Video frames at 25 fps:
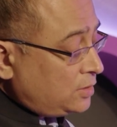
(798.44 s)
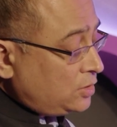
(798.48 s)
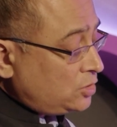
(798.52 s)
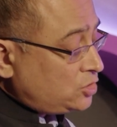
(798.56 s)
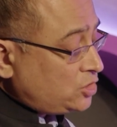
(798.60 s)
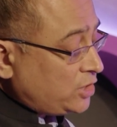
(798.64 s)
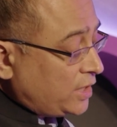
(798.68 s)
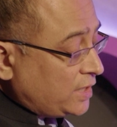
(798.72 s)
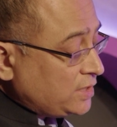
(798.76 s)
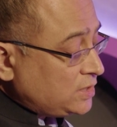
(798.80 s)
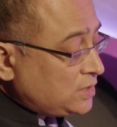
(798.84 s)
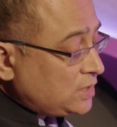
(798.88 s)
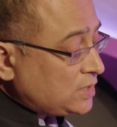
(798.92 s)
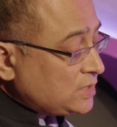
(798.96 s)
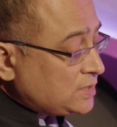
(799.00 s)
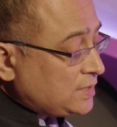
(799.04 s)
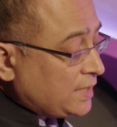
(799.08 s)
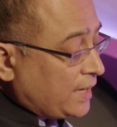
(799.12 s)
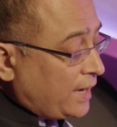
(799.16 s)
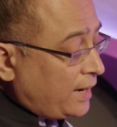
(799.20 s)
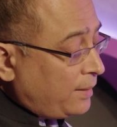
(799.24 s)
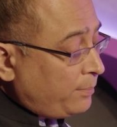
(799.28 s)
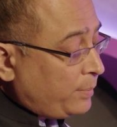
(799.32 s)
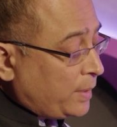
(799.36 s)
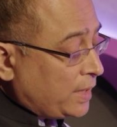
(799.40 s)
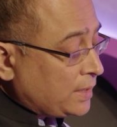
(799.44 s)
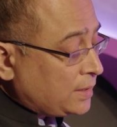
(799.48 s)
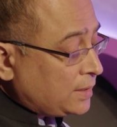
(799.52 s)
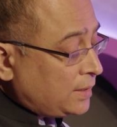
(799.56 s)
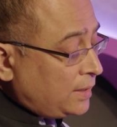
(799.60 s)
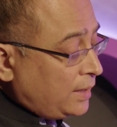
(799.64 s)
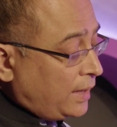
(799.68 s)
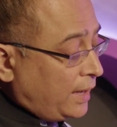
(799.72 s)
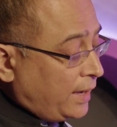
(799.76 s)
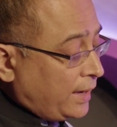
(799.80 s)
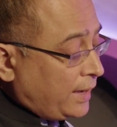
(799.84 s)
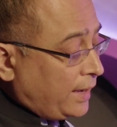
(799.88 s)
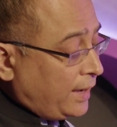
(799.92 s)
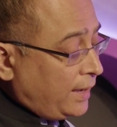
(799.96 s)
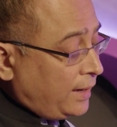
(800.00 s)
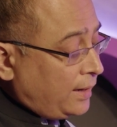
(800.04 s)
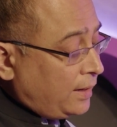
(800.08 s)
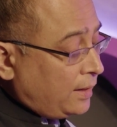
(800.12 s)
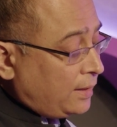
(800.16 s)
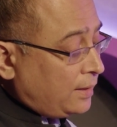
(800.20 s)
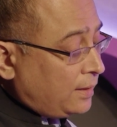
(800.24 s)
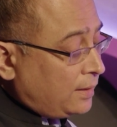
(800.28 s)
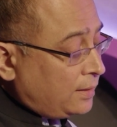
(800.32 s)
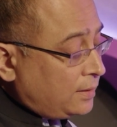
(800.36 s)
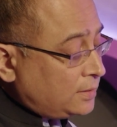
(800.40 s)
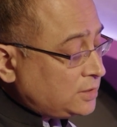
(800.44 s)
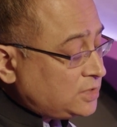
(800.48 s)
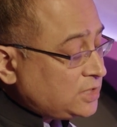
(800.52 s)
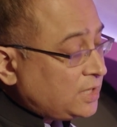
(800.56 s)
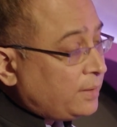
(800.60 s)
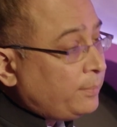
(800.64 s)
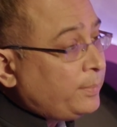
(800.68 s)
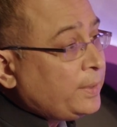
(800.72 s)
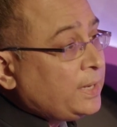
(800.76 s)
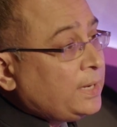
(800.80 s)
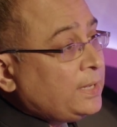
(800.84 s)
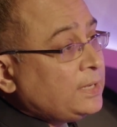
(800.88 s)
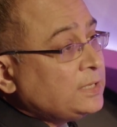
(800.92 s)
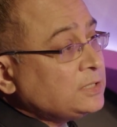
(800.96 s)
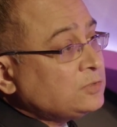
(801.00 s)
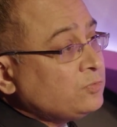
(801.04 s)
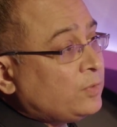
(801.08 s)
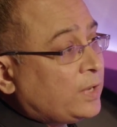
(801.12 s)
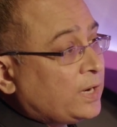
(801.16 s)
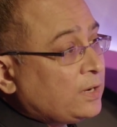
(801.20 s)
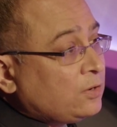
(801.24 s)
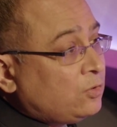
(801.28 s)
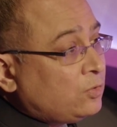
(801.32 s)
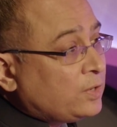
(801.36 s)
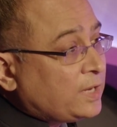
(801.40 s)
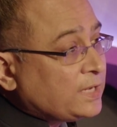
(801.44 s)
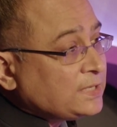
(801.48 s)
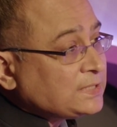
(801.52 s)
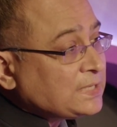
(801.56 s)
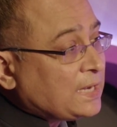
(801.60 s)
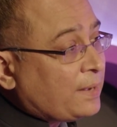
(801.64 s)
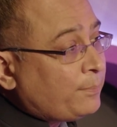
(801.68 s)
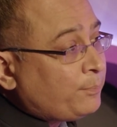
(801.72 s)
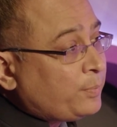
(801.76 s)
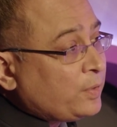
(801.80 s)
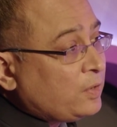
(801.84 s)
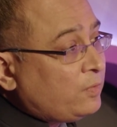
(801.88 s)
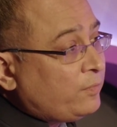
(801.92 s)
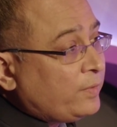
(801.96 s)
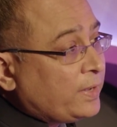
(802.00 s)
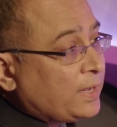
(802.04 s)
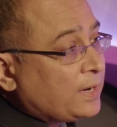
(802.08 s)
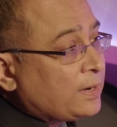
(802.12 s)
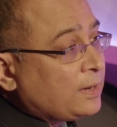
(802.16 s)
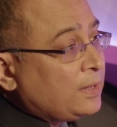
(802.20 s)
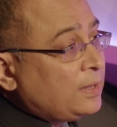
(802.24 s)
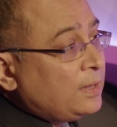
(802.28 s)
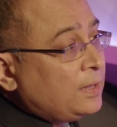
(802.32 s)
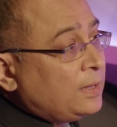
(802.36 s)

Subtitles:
changes there. But again, Germany is one good example where